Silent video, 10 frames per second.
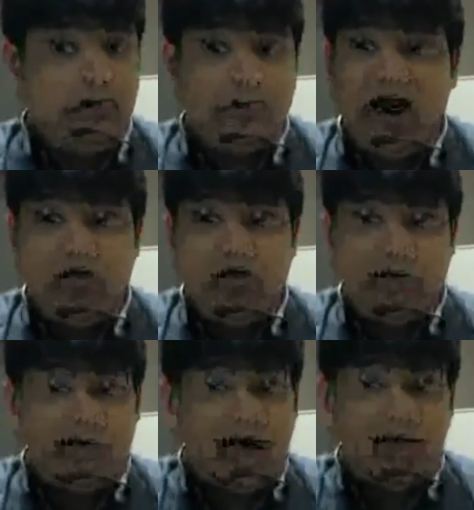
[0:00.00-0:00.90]
But
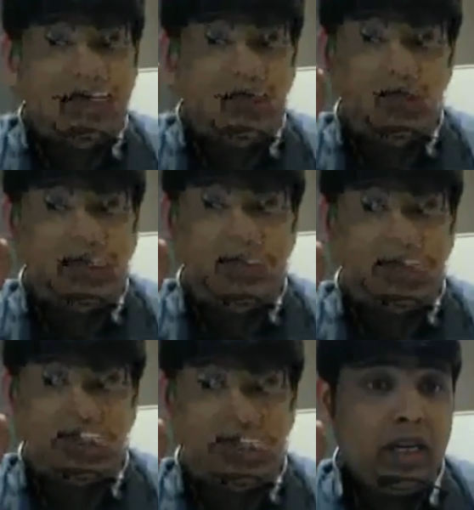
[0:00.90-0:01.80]
power is
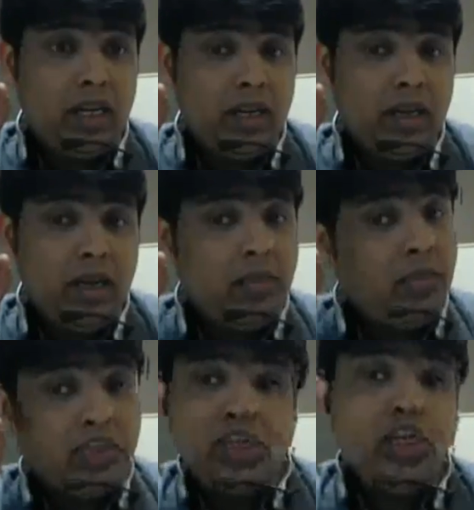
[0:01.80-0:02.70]
used in machinery.
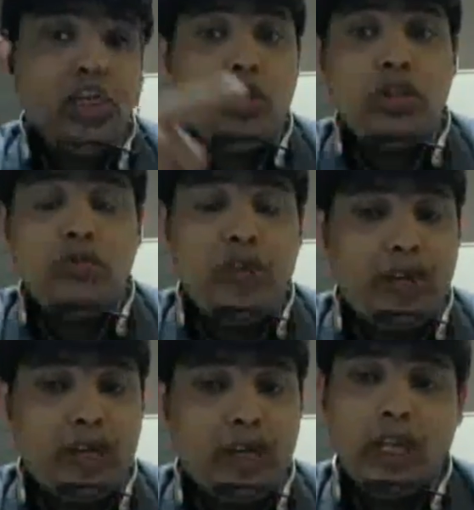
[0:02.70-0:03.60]
Machinery is used
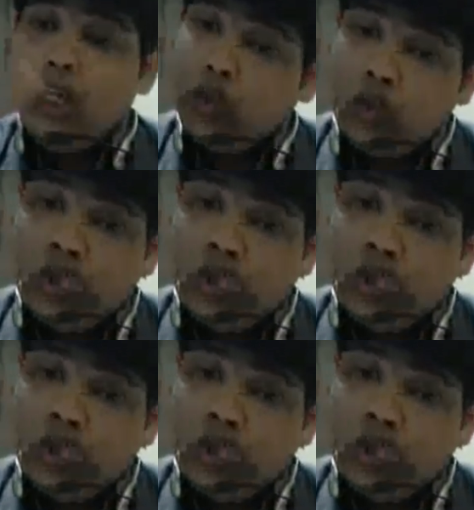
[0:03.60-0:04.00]
in factory.